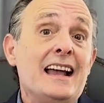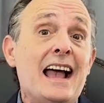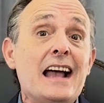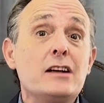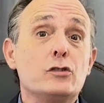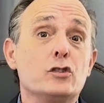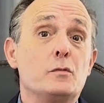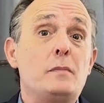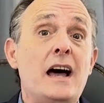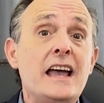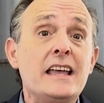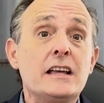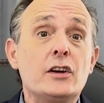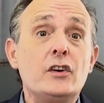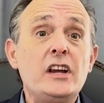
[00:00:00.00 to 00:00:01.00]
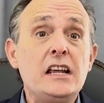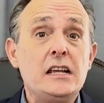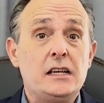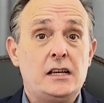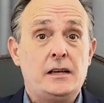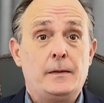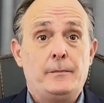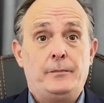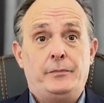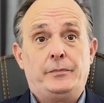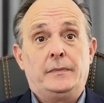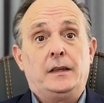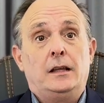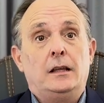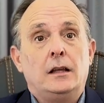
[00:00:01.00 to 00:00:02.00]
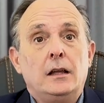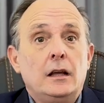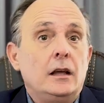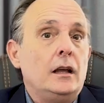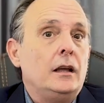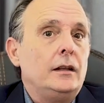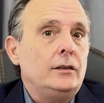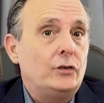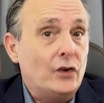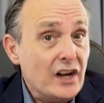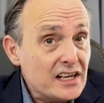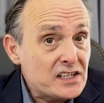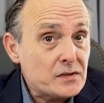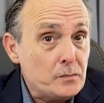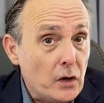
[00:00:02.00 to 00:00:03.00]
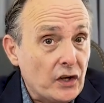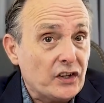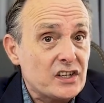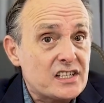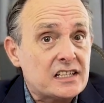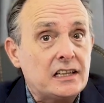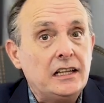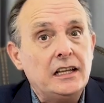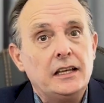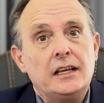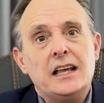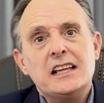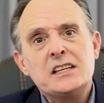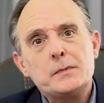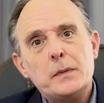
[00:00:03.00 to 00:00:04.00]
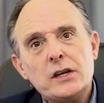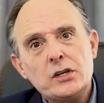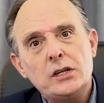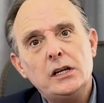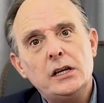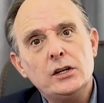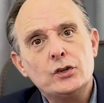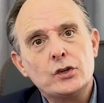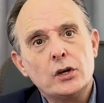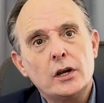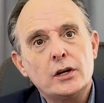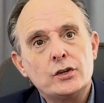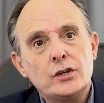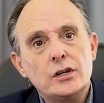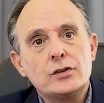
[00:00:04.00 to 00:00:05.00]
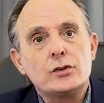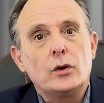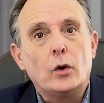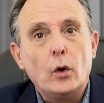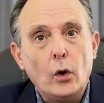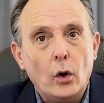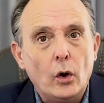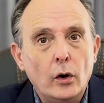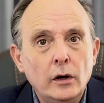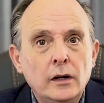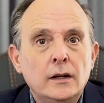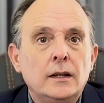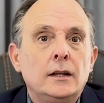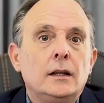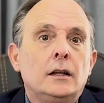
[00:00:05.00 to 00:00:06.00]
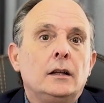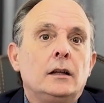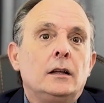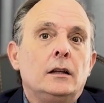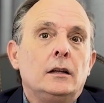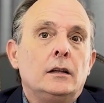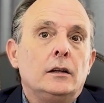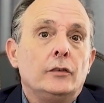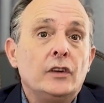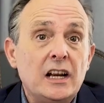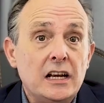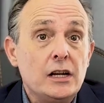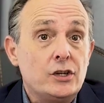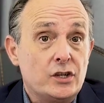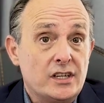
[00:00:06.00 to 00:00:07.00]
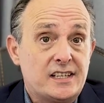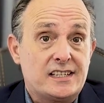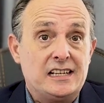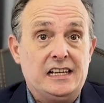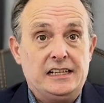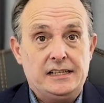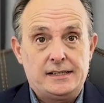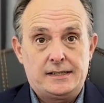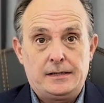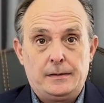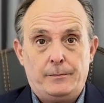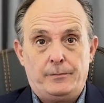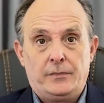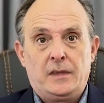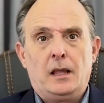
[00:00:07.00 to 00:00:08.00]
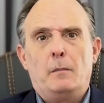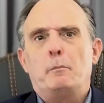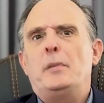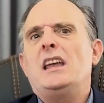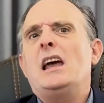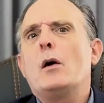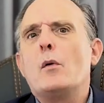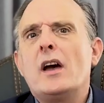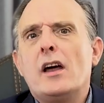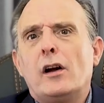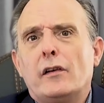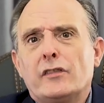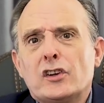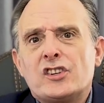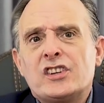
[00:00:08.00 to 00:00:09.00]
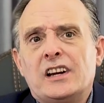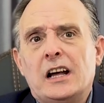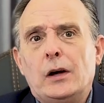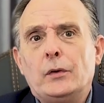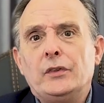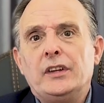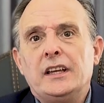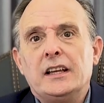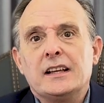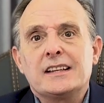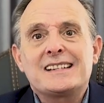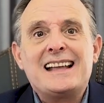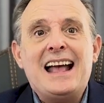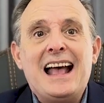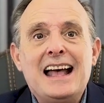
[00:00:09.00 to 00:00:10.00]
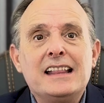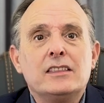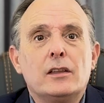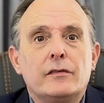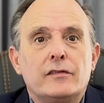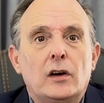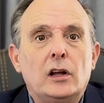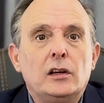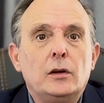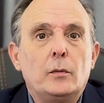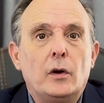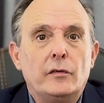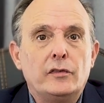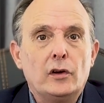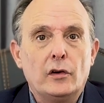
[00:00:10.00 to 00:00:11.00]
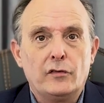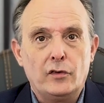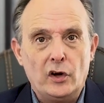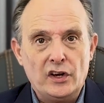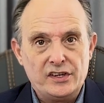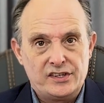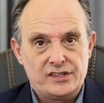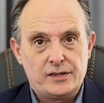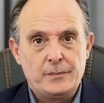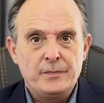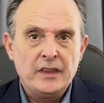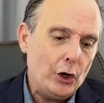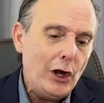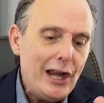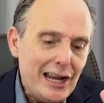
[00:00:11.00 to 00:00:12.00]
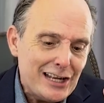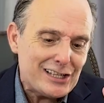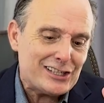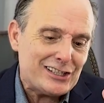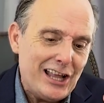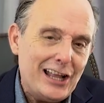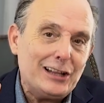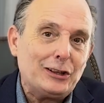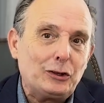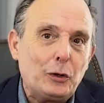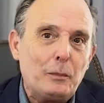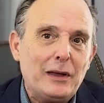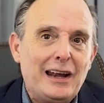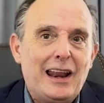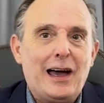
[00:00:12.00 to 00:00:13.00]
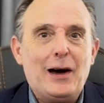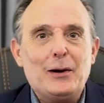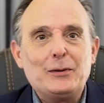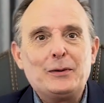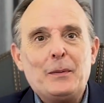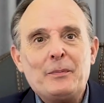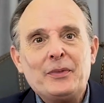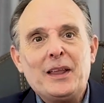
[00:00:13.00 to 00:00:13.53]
and goodbye in Greek. Dress modestly, especially in churches or religious sites. Be aware of your surroundings and the volume of your voice. Greeks tend to be loud